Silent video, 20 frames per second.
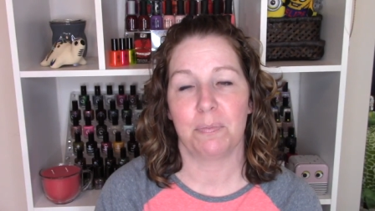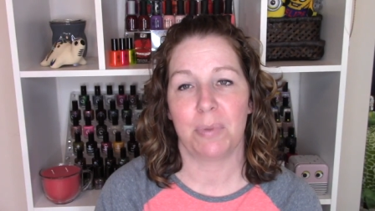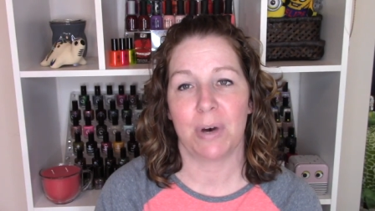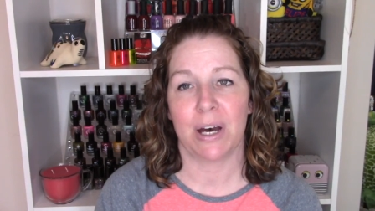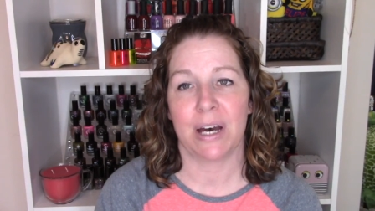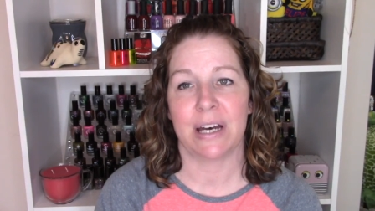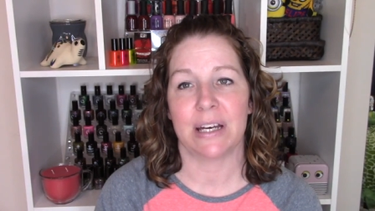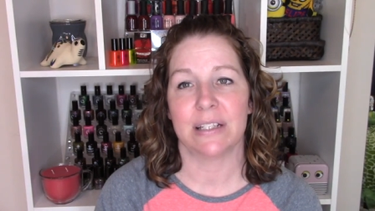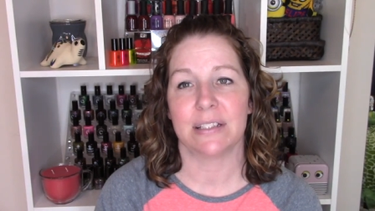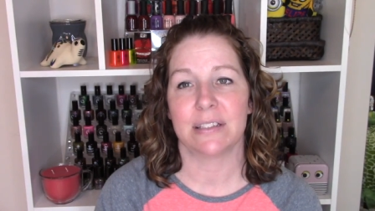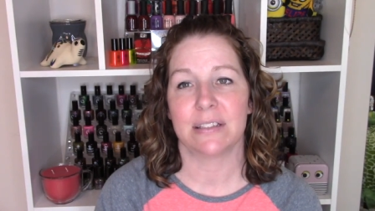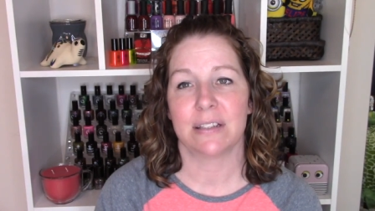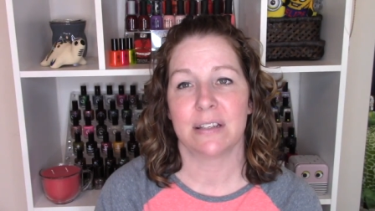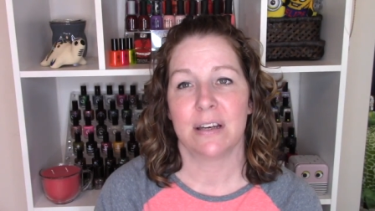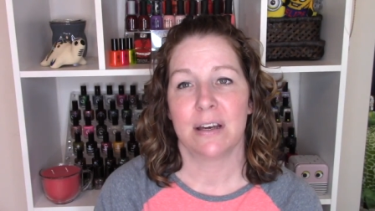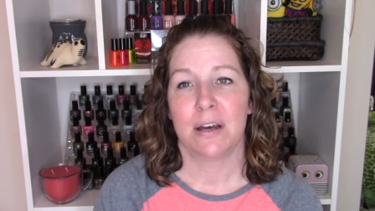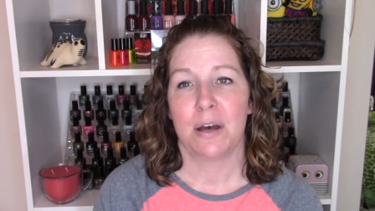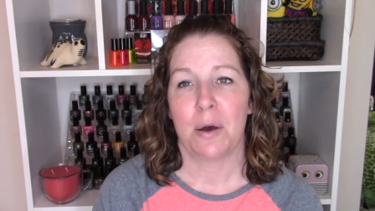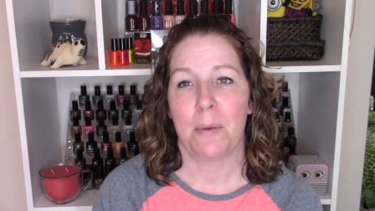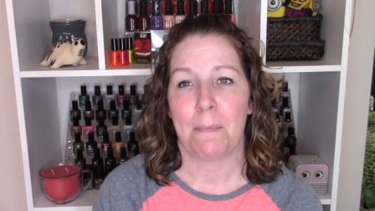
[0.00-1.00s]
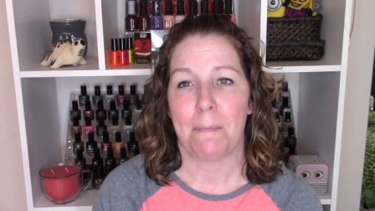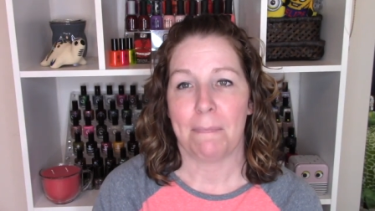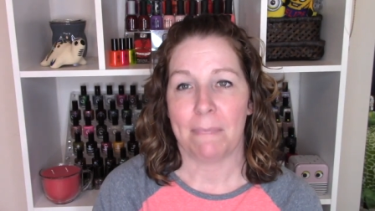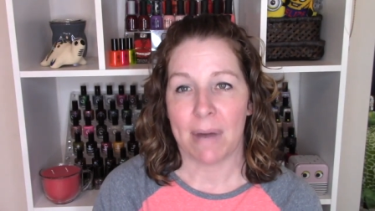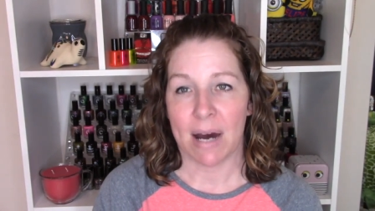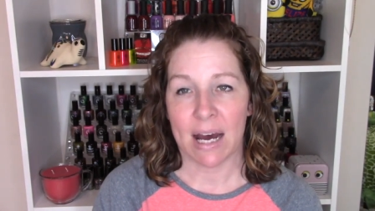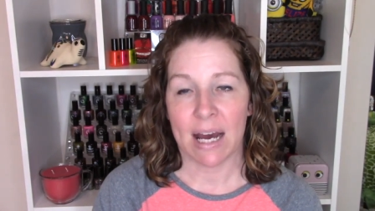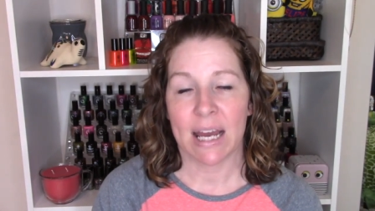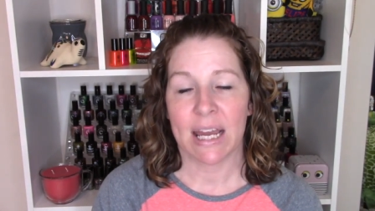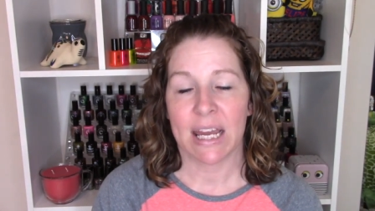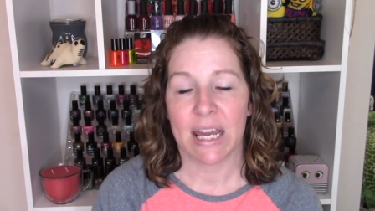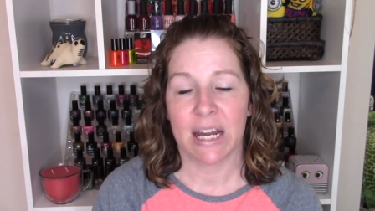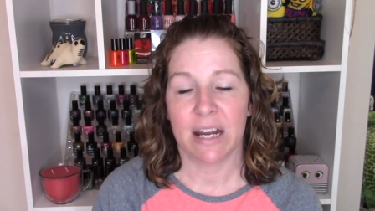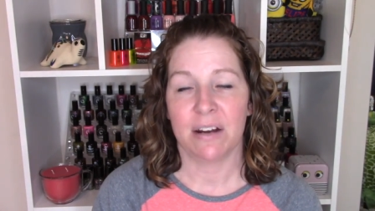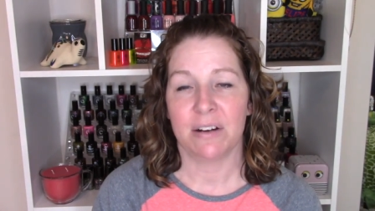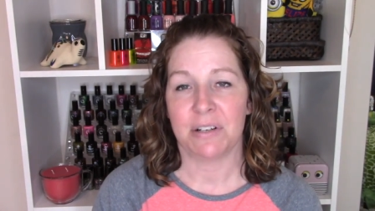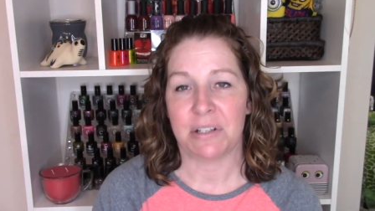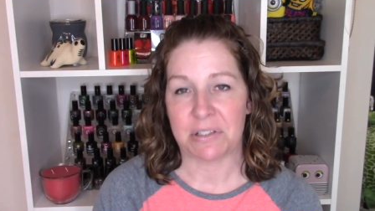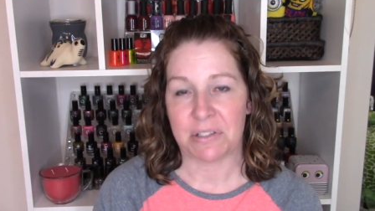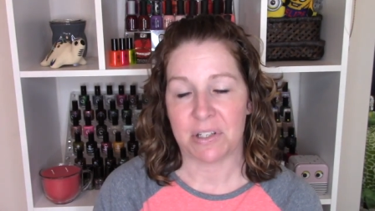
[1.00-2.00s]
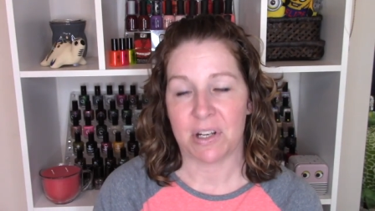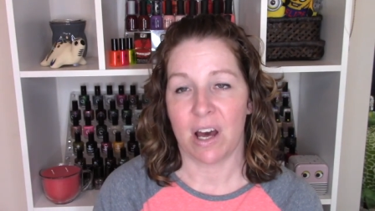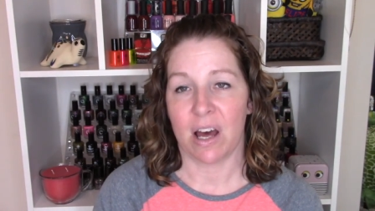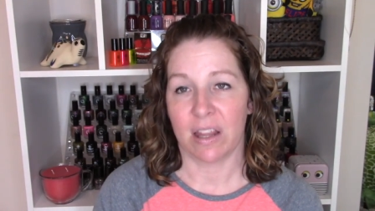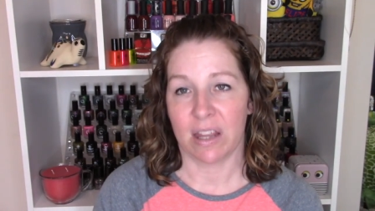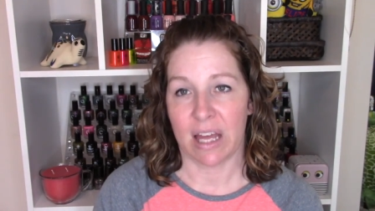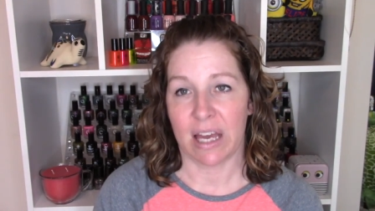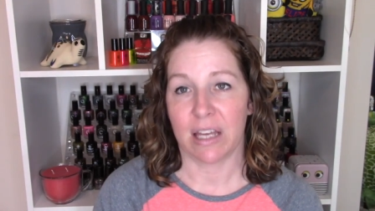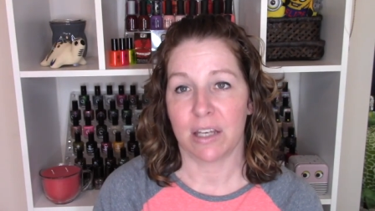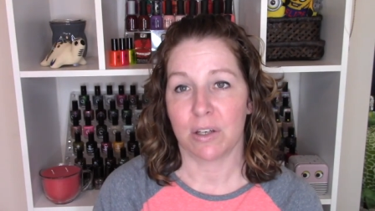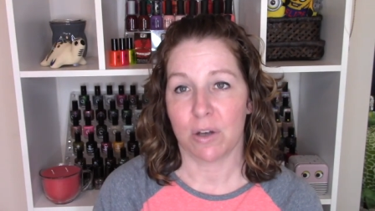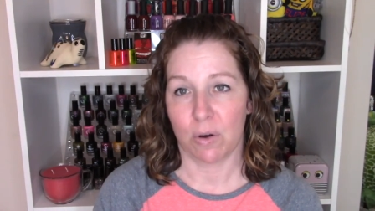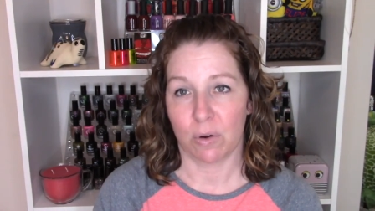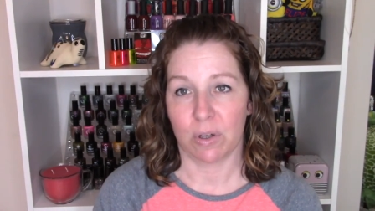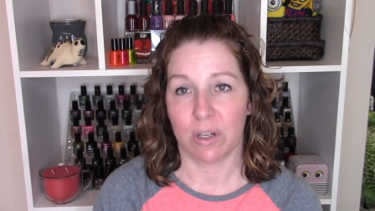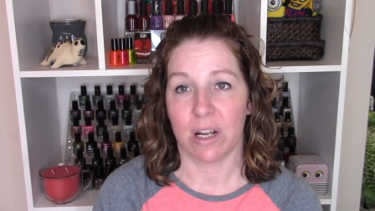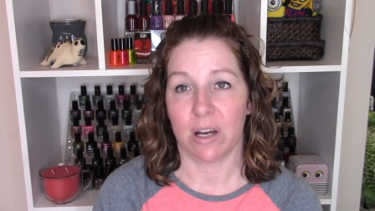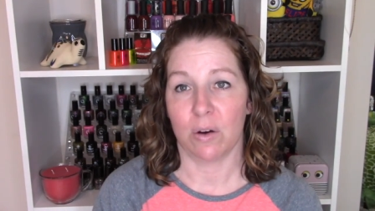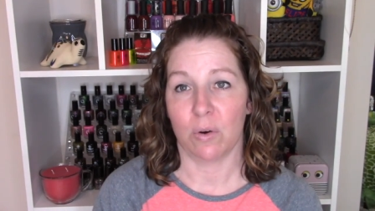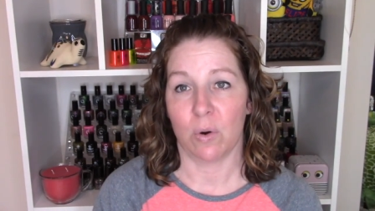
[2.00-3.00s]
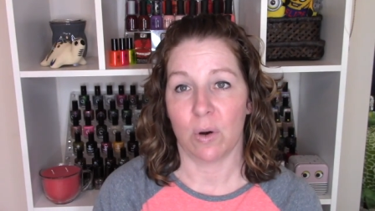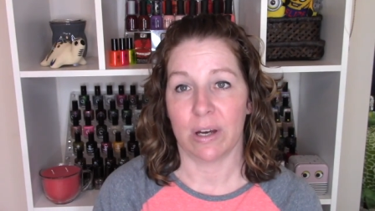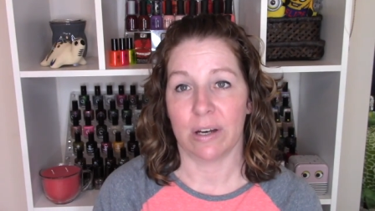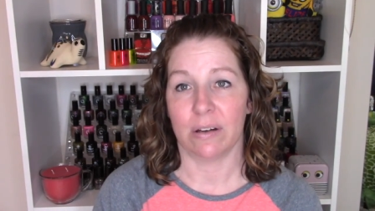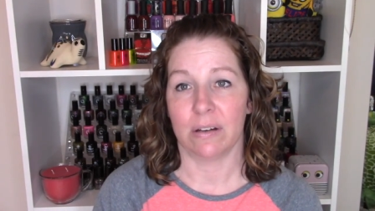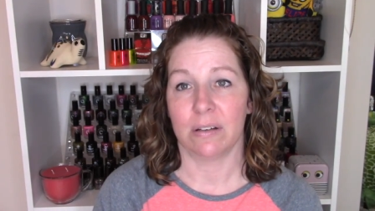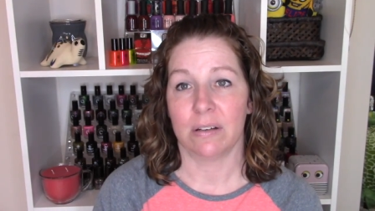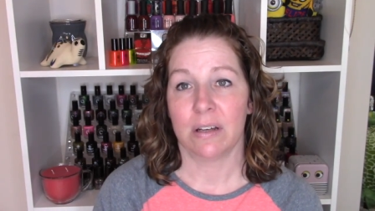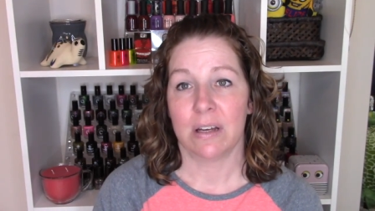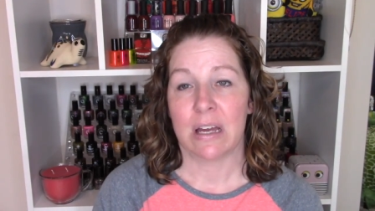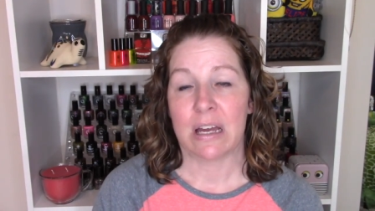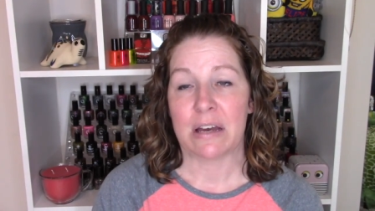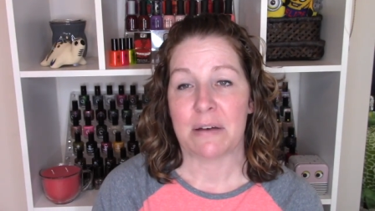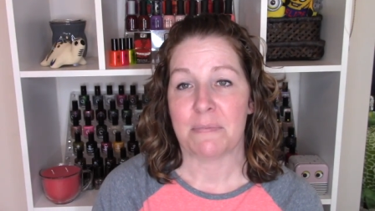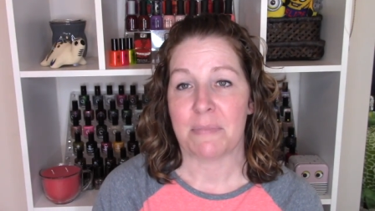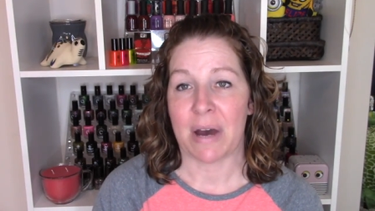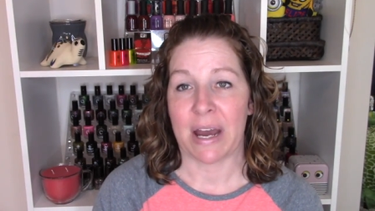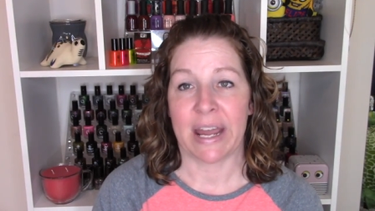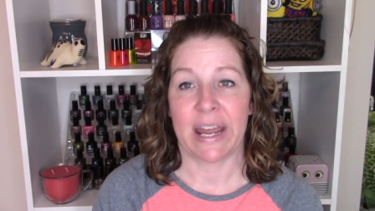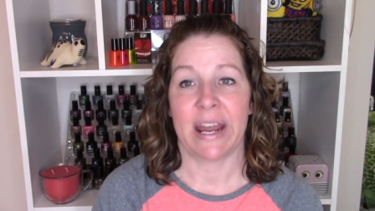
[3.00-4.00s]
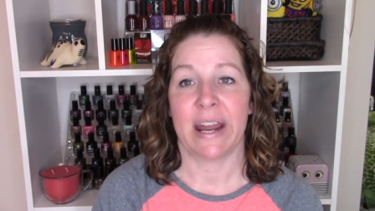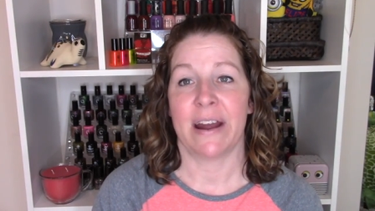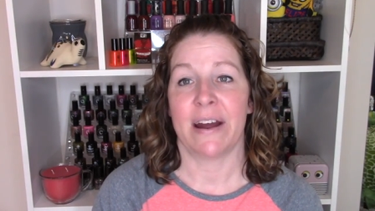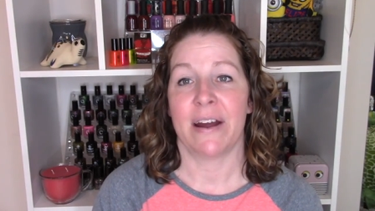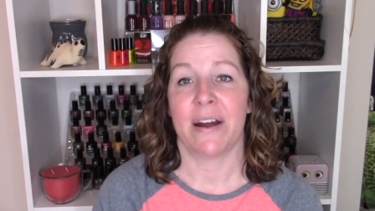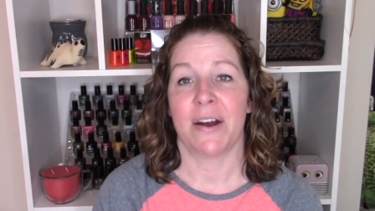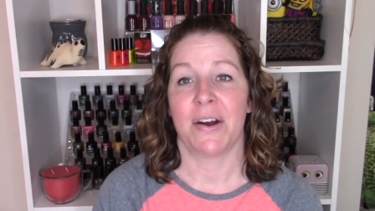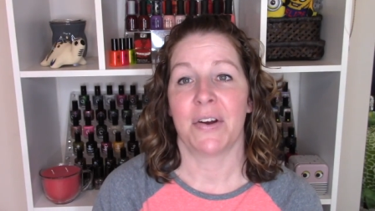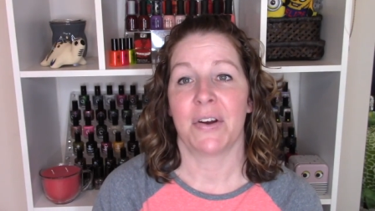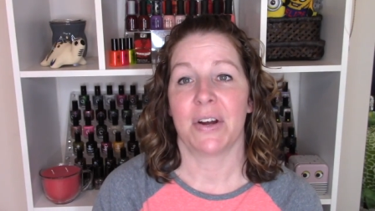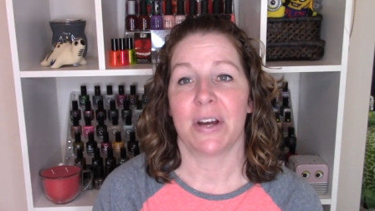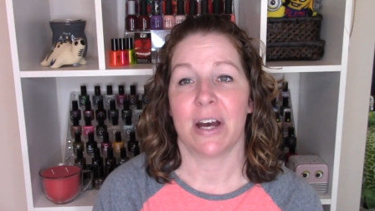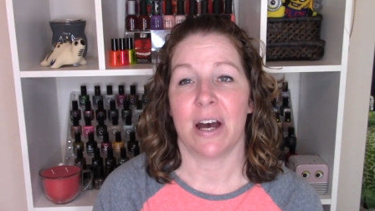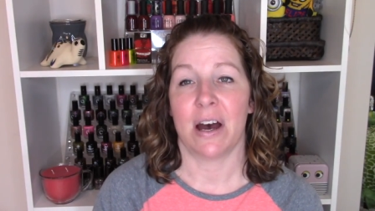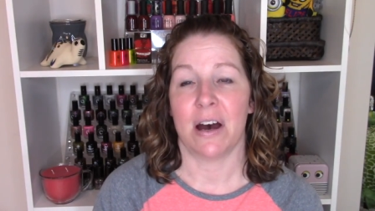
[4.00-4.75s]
but my hair does not like coconut oil. My hair